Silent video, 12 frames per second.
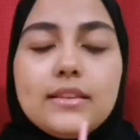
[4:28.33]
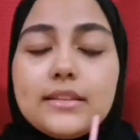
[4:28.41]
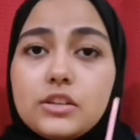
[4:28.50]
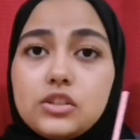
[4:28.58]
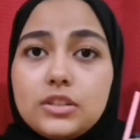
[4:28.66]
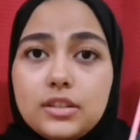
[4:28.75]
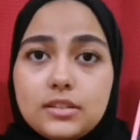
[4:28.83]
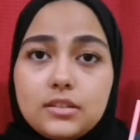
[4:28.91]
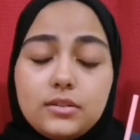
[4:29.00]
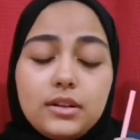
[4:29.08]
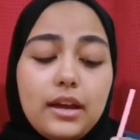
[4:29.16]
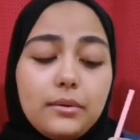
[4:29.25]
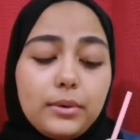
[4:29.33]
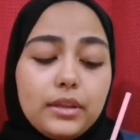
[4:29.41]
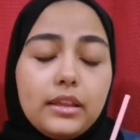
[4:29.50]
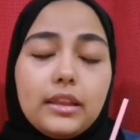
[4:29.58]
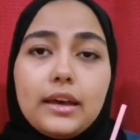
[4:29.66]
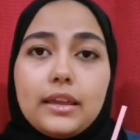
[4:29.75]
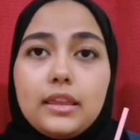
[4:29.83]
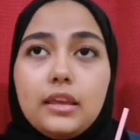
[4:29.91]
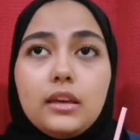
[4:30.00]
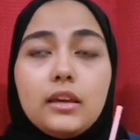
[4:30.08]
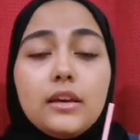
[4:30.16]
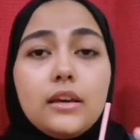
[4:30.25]
This actually tastes good. I really
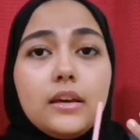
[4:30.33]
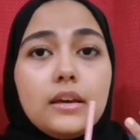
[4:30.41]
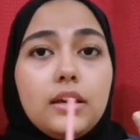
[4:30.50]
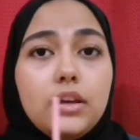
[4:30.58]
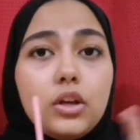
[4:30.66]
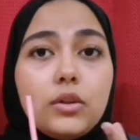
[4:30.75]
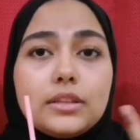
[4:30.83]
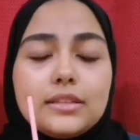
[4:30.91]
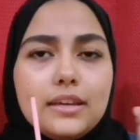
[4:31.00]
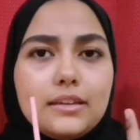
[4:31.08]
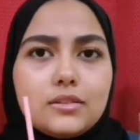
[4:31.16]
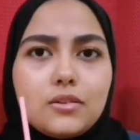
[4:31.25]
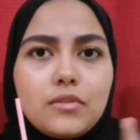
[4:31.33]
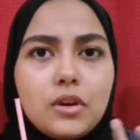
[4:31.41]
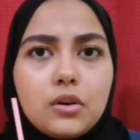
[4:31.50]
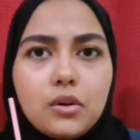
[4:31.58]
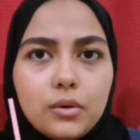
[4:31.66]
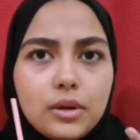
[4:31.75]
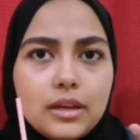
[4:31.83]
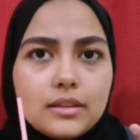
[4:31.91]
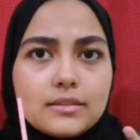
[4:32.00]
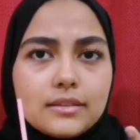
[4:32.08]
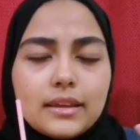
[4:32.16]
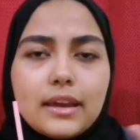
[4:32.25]
like the taste of the
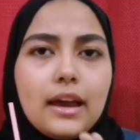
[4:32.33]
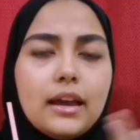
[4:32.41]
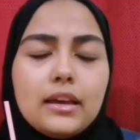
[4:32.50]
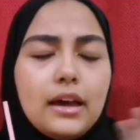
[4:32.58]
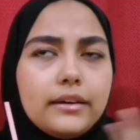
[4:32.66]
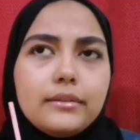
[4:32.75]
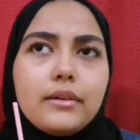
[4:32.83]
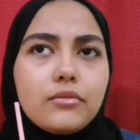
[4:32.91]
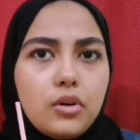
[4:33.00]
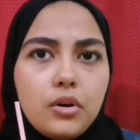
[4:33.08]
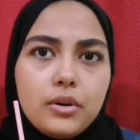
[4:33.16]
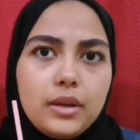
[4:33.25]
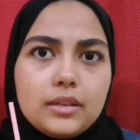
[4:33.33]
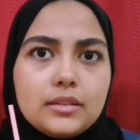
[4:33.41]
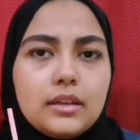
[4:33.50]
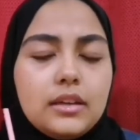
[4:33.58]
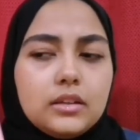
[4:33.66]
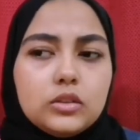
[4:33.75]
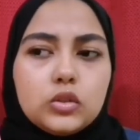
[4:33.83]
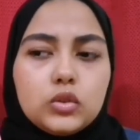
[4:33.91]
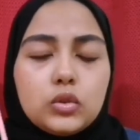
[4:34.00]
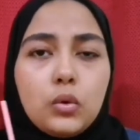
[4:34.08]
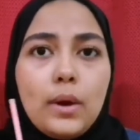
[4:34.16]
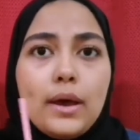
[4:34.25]
coconut. Like I love coconut,
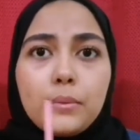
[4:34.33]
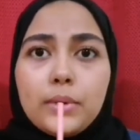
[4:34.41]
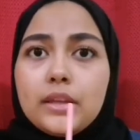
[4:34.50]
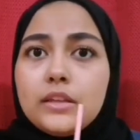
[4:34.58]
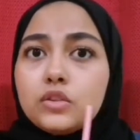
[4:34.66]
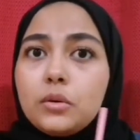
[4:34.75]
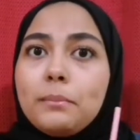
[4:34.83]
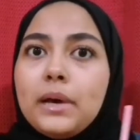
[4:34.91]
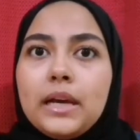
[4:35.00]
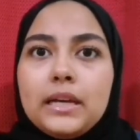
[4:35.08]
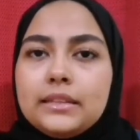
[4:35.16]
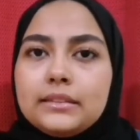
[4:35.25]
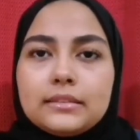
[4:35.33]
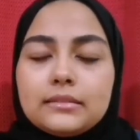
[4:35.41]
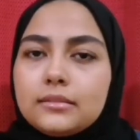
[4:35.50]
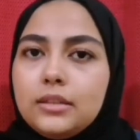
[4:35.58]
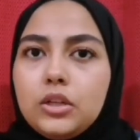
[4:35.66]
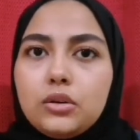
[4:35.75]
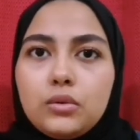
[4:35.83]
so I really don't mind